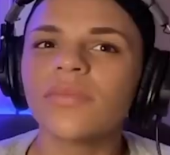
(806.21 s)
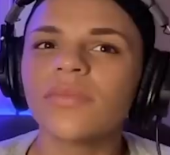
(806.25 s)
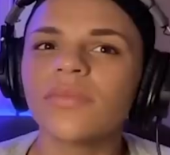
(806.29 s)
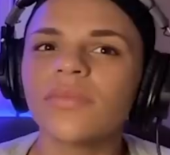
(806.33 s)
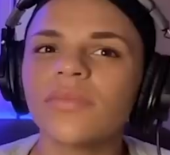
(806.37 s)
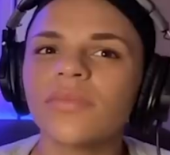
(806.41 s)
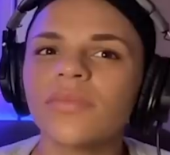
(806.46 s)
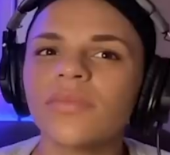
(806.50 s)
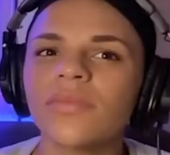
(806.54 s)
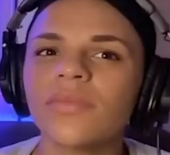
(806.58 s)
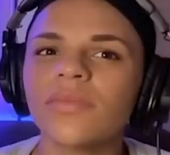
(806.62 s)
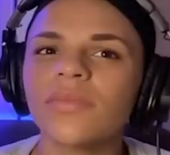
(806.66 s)

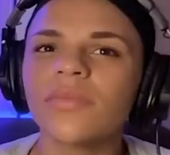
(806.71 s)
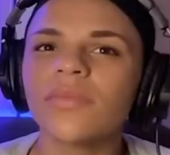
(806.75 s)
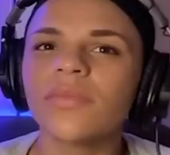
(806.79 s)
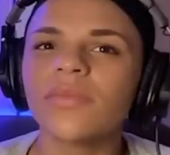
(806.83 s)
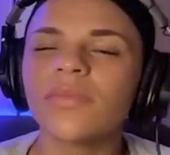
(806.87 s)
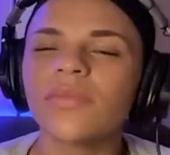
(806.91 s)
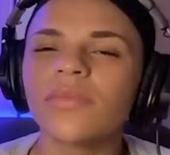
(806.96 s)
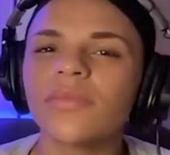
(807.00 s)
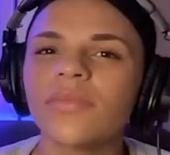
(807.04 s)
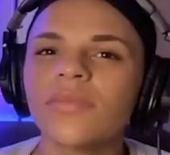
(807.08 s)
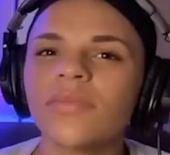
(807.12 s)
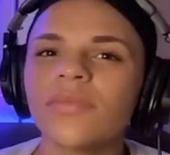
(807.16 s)

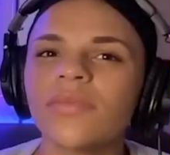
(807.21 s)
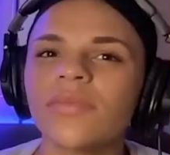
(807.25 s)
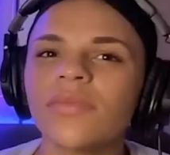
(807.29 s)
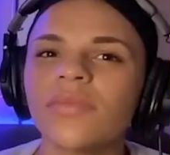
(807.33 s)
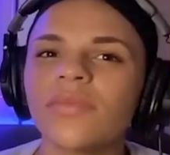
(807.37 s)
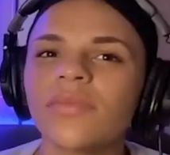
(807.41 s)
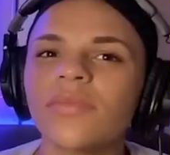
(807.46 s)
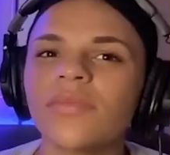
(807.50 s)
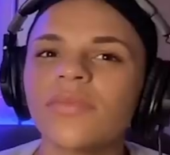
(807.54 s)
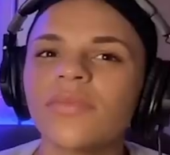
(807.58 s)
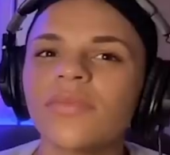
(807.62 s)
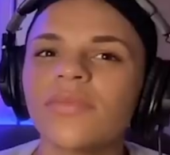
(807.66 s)

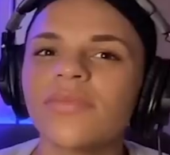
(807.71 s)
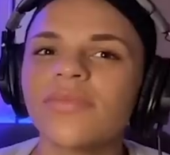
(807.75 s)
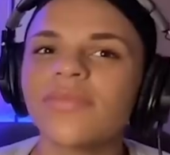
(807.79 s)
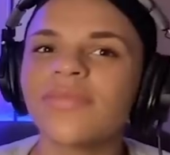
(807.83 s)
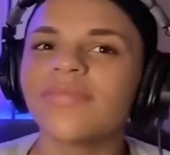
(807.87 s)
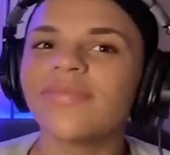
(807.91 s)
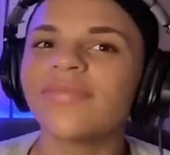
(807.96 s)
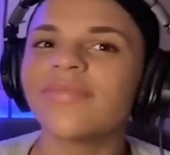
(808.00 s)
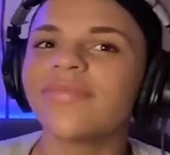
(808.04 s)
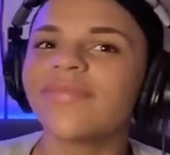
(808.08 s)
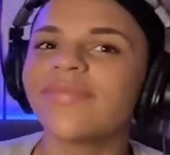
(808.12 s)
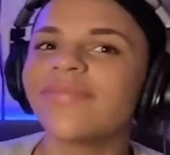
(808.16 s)

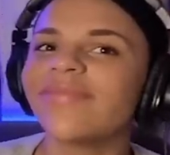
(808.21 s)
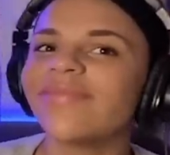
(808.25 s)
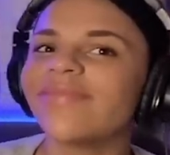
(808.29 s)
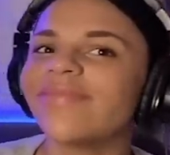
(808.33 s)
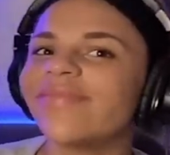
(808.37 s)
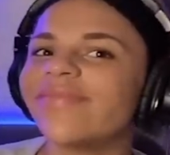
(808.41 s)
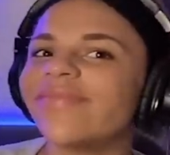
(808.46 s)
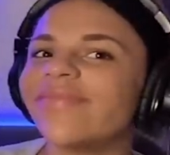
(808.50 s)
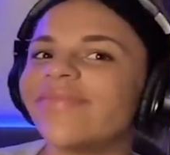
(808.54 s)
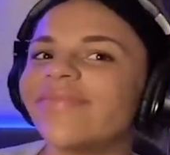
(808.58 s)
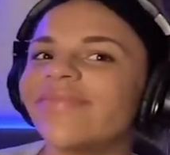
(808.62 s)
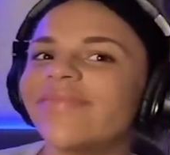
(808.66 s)

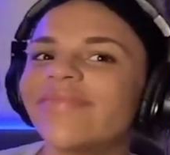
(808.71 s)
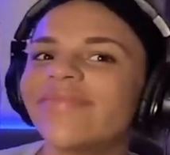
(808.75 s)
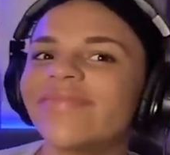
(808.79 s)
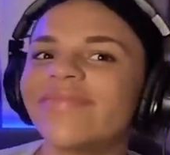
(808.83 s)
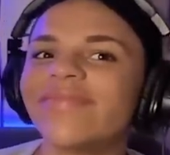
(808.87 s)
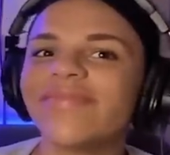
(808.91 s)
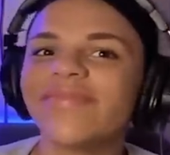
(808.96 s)
This person isn't speaking.